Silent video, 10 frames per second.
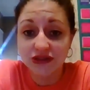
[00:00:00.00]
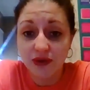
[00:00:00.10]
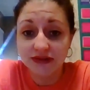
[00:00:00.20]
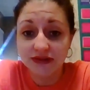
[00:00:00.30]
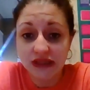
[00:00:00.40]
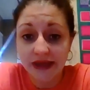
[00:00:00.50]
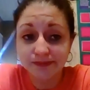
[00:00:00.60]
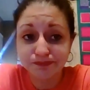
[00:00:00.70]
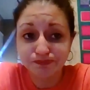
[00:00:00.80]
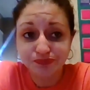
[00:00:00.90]
to go
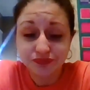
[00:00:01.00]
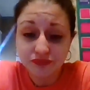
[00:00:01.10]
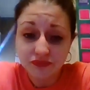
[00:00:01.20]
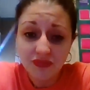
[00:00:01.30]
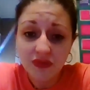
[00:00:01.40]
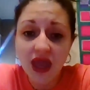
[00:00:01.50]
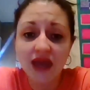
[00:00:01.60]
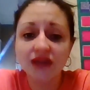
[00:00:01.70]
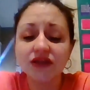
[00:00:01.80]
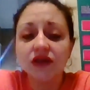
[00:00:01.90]
outside.
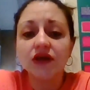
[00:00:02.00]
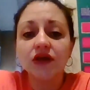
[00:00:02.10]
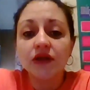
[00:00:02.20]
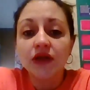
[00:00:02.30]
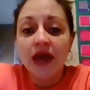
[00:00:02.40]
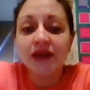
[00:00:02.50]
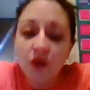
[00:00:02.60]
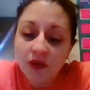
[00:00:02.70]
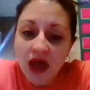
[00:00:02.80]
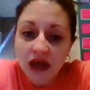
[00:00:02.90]
And I
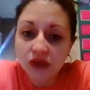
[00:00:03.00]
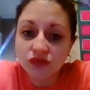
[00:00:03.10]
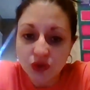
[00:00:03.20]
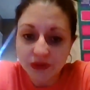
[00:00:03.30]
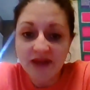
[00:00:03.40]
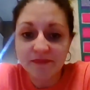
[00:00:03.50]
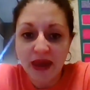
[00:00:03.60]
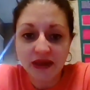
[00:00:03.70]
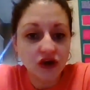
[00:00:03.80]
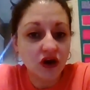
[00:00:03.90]
know a lot of you don't have
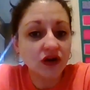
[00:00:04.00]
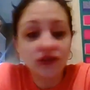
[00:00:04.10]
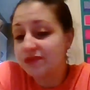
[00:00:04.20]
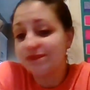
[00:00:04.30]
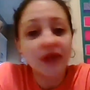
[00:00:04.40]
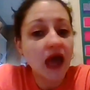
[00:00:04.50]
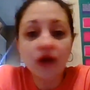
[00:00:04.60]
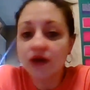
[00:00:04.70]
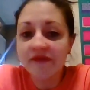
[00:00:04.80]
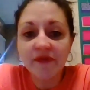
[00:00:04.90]
backyards. I
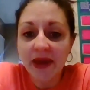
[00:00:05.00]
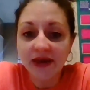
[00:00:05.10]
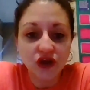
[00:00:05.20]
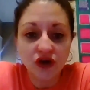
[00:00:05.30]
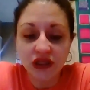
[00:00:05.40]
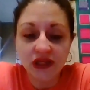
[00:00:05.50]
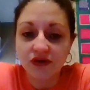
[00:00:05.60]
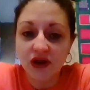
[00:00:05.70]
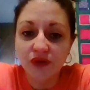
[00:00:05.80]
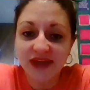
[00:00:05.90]
don't have a backyard
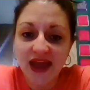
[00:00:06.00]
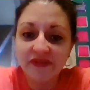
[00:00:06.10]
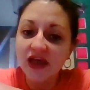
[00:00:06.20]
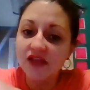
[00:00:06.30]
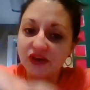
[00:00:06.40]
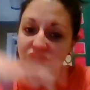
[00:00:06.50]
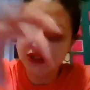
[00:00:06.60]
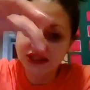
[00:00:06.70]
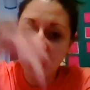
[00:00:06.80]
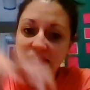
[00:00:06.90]
either. I only have like a little
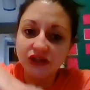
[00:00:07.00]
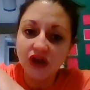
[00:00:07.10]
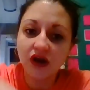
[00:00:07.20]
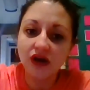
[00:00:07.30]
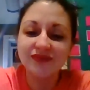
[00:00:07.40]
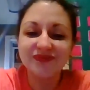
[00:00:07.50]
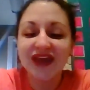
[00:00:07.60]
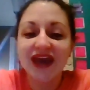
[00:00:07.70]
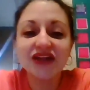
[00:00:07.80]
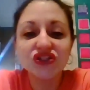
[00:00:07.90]
side yard
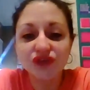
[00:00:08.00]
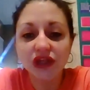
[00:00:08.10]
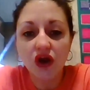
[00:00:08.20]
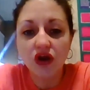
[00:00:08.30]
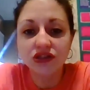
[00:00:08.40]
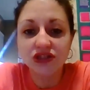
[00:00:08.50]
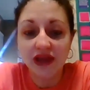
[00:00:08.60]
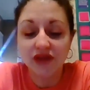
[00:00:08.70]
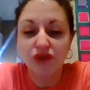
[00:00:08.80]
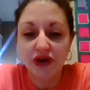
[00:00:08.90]
and it's really hard to
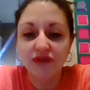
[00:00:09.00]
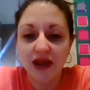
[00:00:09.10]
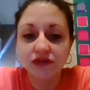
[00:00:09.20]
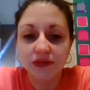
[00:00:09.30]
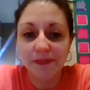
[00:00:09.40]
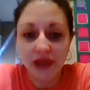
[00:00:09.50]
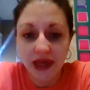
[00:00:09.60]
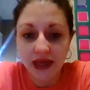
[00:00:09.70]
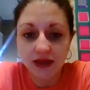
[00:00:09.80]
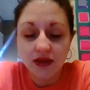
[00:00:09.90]
like run around and
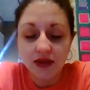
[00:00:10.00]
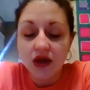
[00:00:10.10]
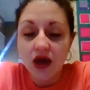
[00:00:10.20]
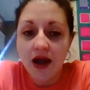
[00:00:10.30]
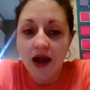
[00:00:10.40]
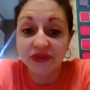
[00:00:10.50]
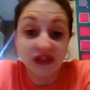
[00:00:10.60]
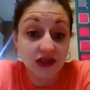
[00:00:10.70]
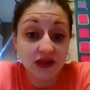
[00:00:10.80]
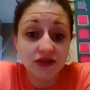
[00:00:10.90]
play um, with
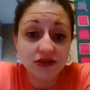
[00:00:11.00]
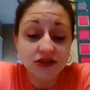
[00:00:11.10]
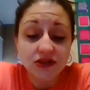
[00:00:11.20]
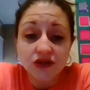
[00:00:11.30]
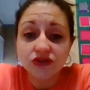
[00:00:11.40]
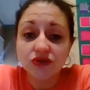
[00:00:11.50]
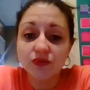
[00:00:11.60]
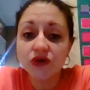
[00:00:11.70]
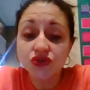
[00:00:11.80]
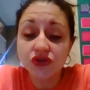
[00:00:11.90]
the kids. So
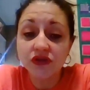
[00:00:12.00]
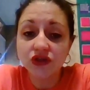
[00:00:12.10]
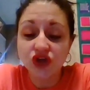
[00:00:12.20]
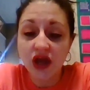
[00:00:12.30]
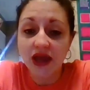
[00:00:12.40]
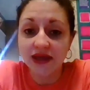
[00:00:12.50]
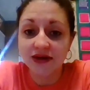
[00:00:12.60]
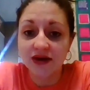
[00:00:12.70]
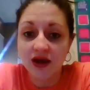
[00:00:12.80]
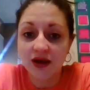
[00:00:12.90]
we usually try
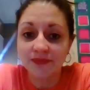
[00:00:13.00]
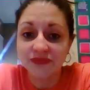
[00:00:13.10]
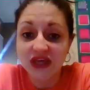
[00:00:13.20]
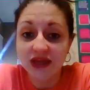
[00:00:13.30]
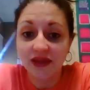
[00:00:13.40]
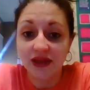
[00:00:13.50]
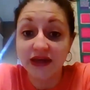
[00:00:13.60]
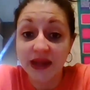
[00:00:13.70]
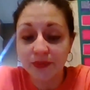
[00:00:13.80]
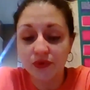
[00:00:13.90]
and um, take like
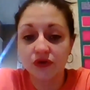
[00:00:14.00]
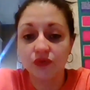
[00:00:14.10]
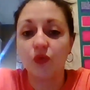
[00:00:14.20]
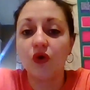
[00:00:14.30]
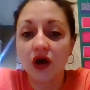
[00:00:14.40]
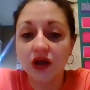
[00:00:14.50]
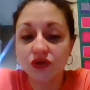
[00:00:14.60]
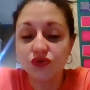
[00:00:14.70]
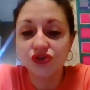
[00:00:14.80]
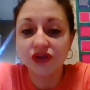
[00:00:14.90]
a neighborhood walk.
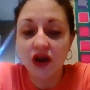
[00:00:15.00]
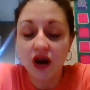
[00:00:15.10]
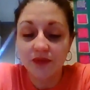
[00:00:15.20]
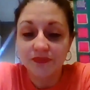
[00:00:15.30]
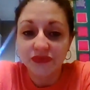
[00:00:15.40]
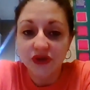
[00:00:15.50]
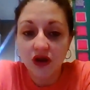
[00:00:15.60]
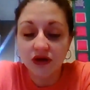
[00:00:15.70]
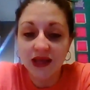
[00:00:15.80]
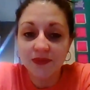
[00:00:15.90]
Usually our,
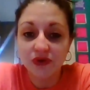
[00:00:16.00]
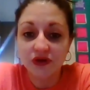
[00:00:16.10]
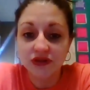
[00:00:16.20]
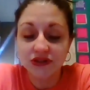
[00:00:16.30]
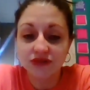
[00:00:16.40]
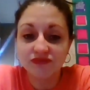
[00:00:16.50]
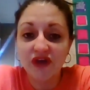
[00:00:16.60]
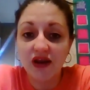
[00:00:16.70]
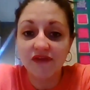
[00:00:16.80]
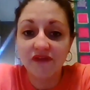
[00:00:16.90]
our neighborhood is
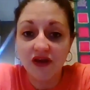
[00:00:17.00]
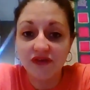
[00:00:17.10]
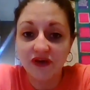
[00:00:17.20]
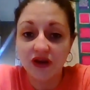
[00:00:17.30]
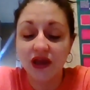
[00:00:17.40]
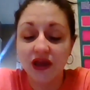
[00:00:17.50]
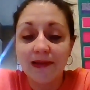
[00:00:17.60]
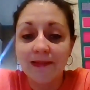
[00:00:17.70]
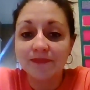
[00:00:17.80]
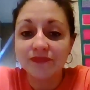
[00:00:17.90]
very, very, very
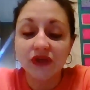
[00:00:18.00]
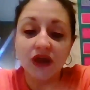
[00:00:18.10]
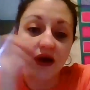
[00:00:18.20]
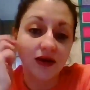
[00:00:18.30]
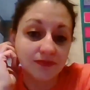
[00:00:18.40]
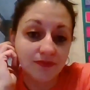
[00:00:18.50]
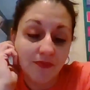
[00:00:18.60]
um,